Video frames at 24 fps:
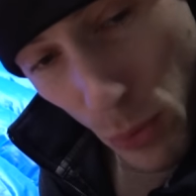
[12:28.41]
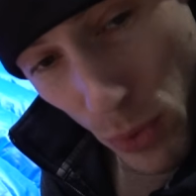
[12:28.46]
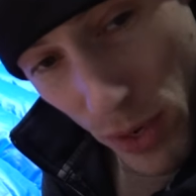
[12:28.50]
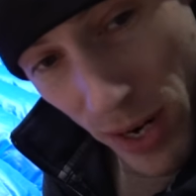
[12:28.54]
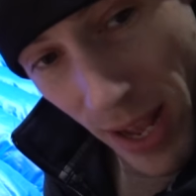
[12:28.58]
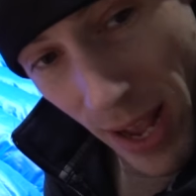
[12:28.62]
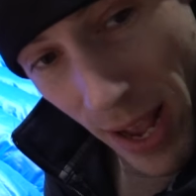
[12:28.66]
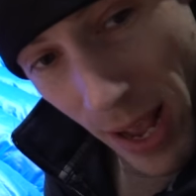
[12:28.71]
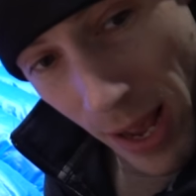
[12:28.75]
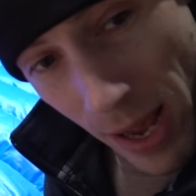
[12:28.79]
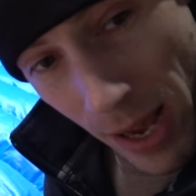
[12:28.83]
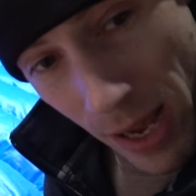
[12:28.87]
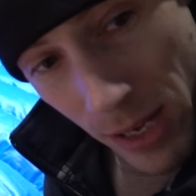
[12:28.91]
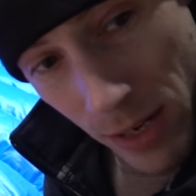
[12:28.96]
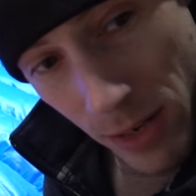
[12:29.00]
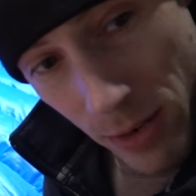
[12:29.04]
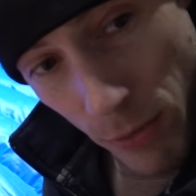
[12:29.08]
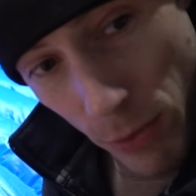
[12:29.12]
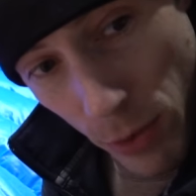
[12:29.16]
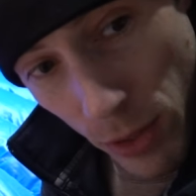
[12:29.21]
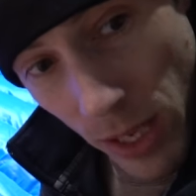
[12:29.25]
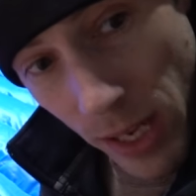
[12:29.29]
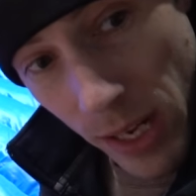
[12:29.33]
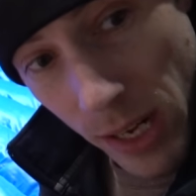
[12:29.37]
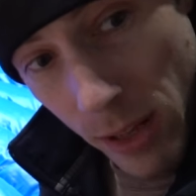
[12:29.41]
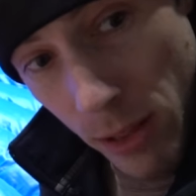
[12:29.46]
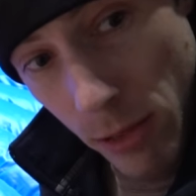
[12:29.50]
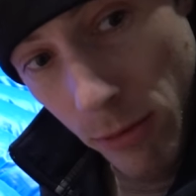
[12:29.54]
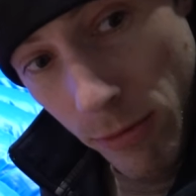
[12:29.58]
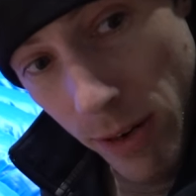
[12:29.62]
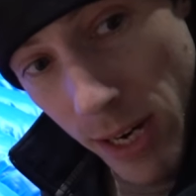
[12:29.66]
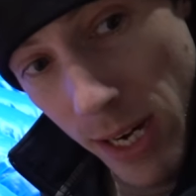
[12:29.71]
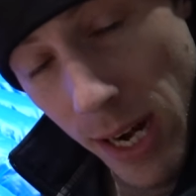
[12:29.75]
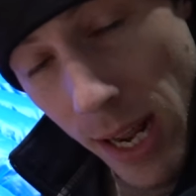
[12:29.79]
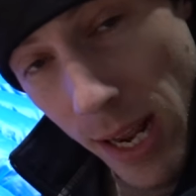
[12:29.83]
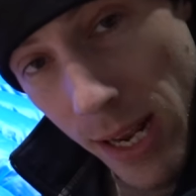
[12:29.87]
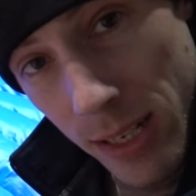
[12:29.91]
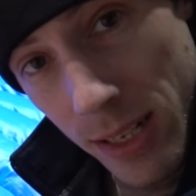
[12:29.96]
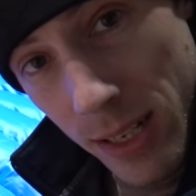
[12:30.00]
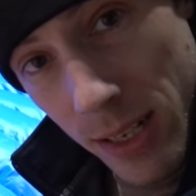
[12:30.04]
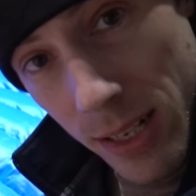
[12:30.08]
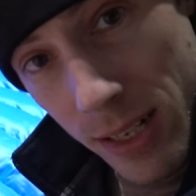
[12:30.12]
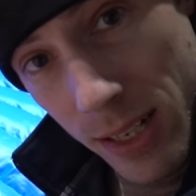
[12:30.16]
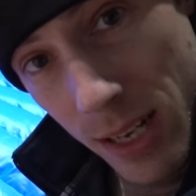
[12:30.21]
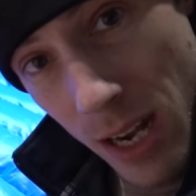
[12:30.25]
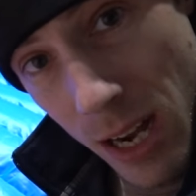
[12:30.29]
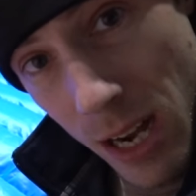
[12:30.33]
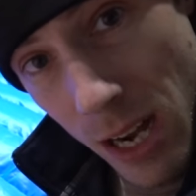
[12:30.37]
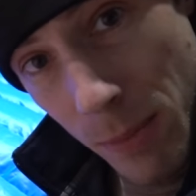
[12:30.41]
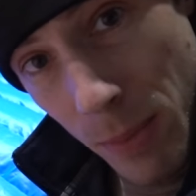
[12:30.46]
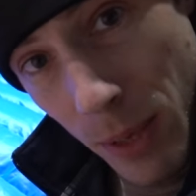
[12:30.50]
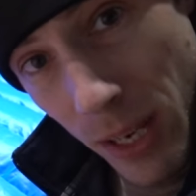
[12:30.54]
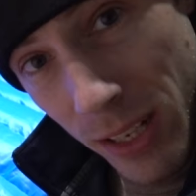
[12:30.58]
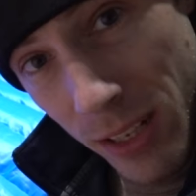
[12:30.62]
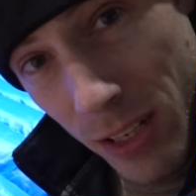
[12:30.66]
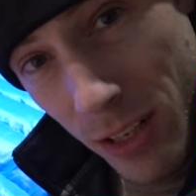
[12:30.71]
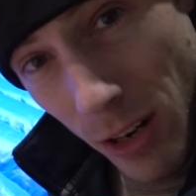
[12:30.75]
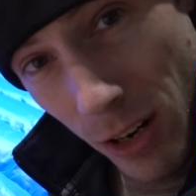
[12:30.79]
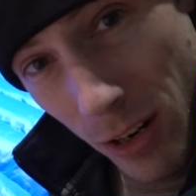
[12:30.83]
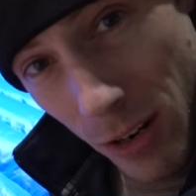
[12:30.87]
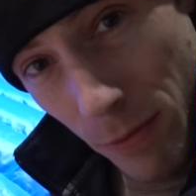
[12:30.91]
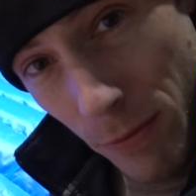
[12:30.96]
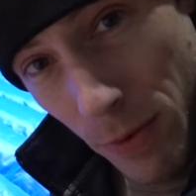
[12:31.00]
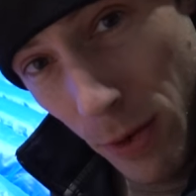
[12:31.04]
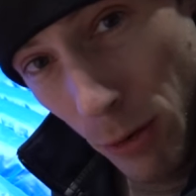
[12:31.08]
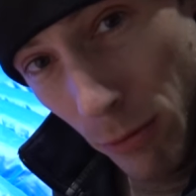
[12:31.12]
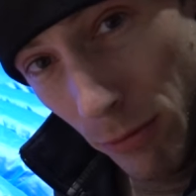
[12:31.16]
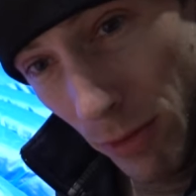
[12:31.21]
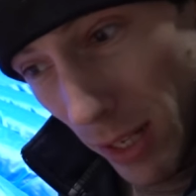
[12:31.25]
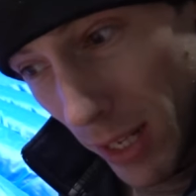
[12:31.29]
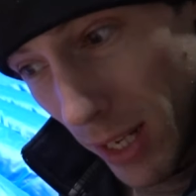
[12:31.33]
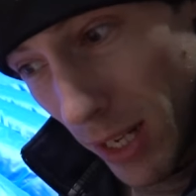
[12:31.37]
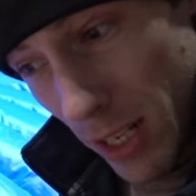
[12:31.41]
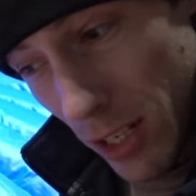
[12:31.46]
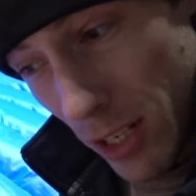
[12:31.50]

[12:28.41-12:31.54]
worn a hat for like three days at a time, it can start to feel really